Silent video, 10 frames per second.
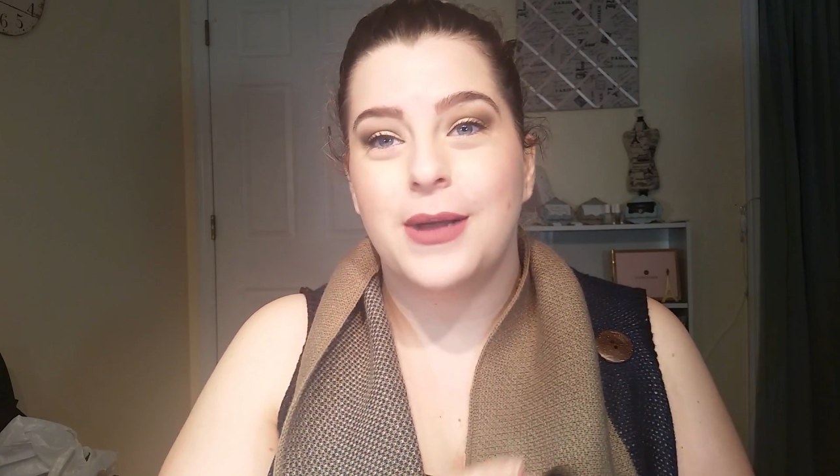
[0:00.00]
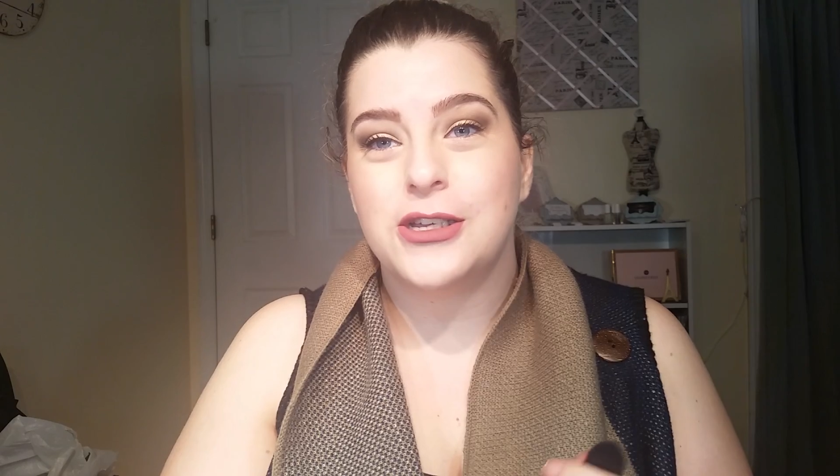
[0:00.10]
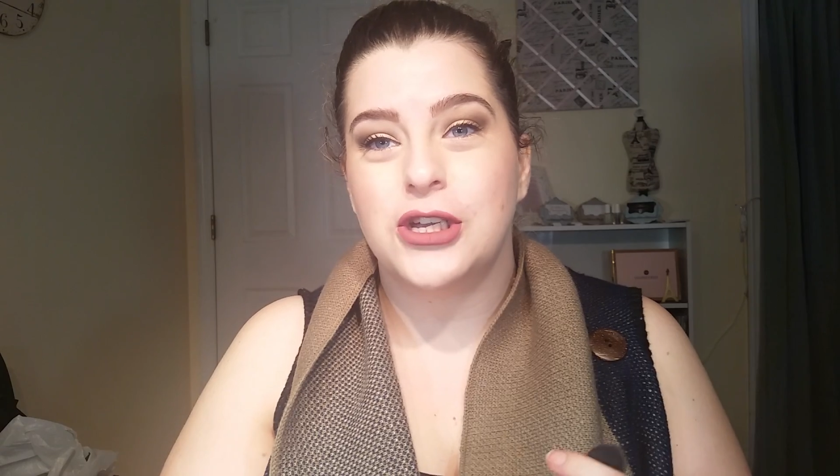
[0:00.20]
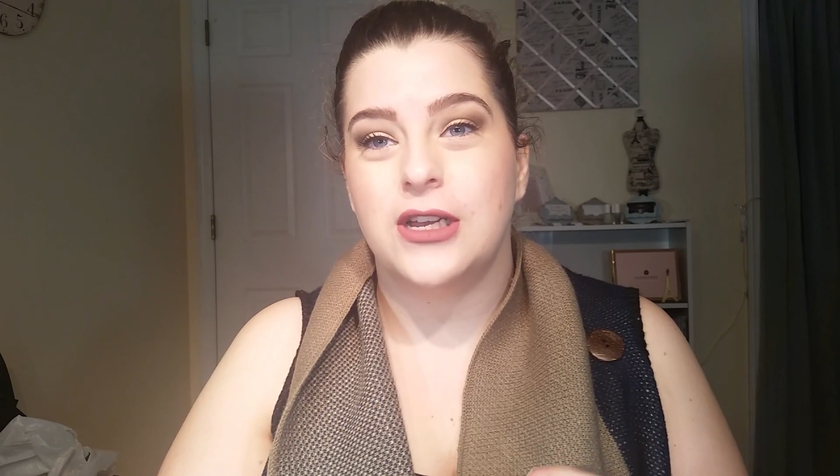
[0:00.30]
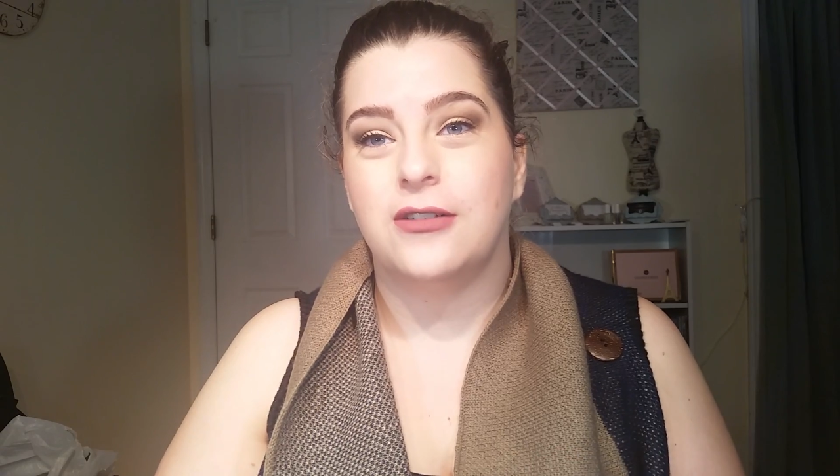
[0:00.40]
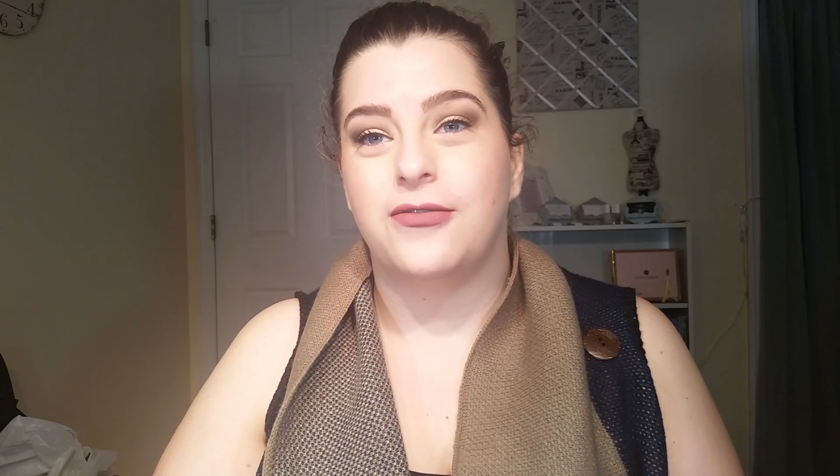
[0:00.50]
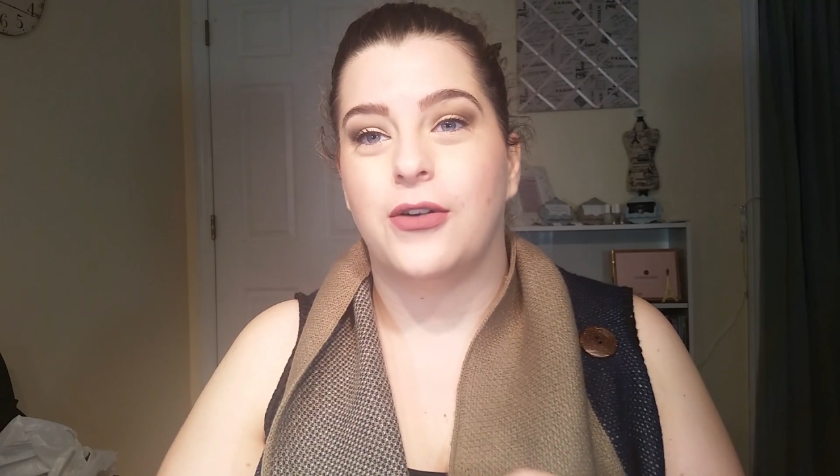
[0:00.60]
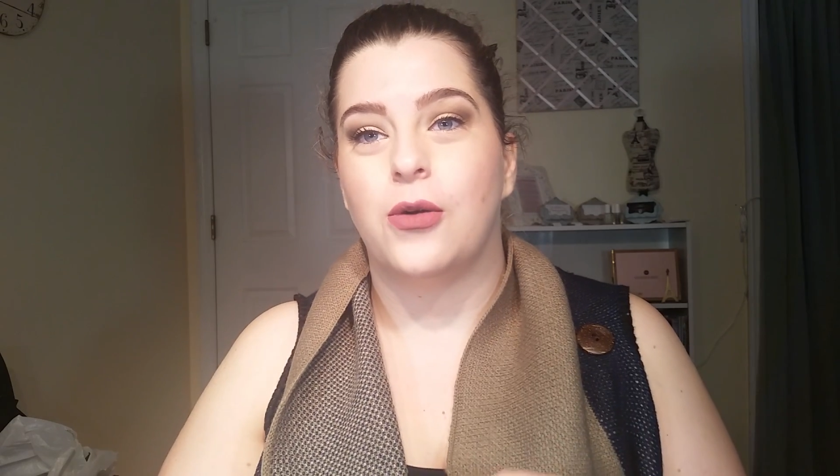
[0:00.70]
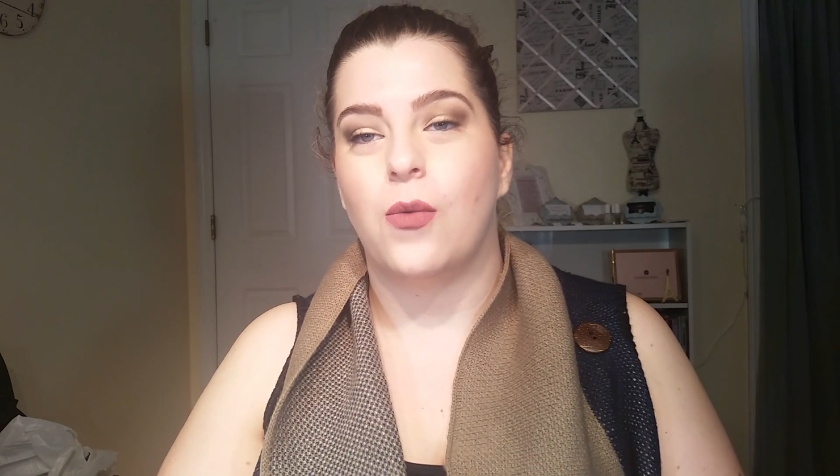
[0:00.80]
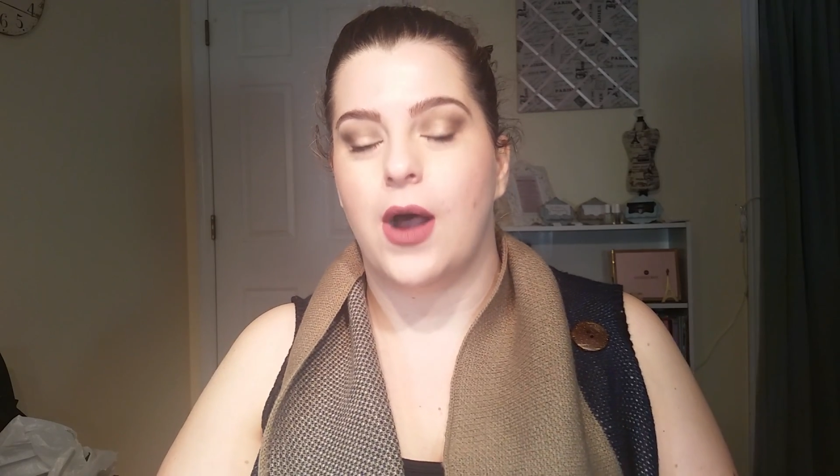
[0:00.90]
my channel
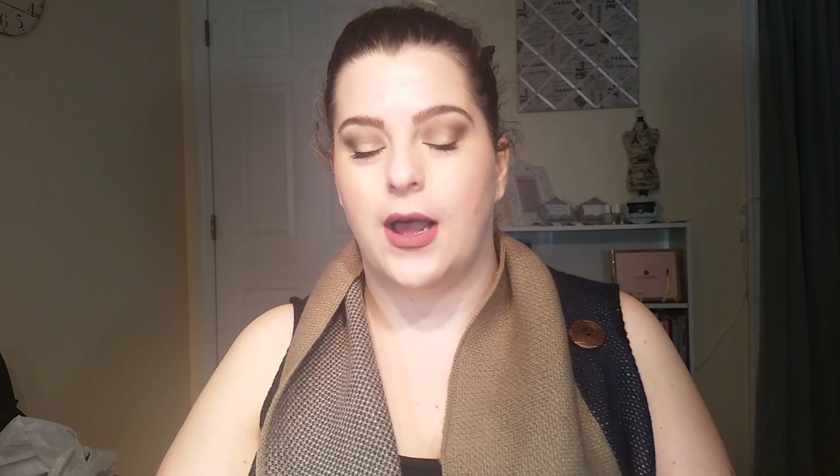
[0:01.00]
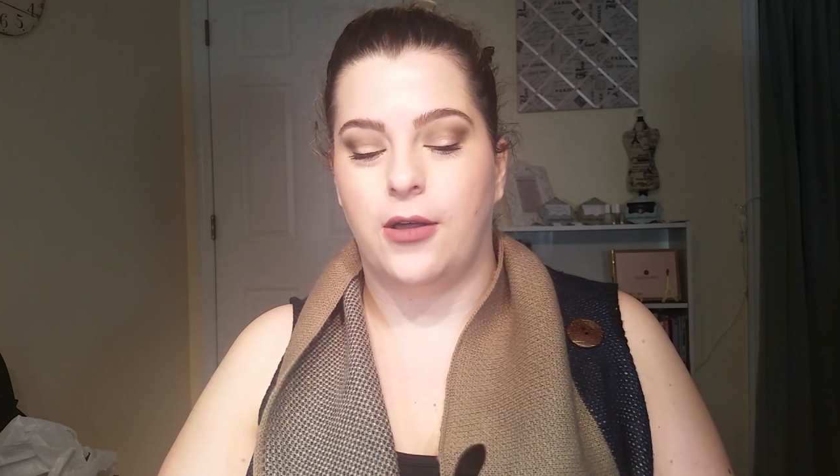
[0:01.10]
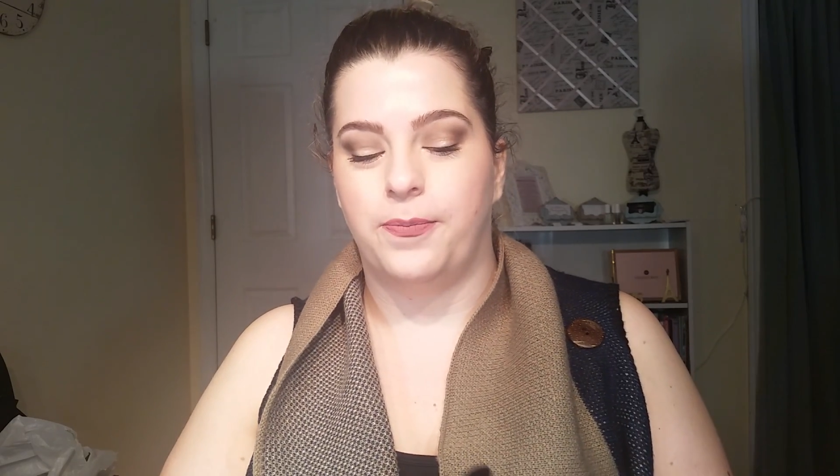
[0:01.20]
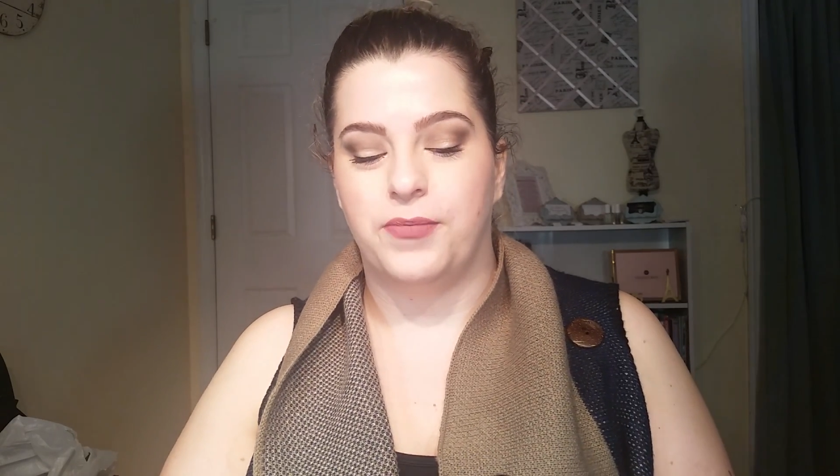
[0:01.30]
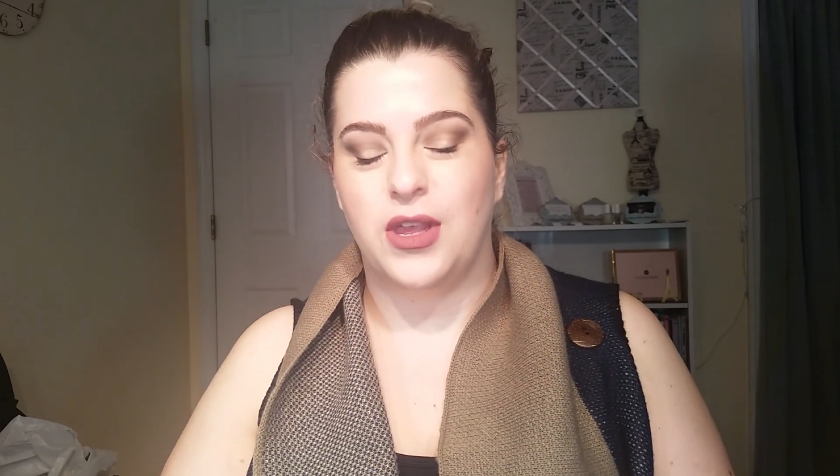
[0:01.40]
for a while,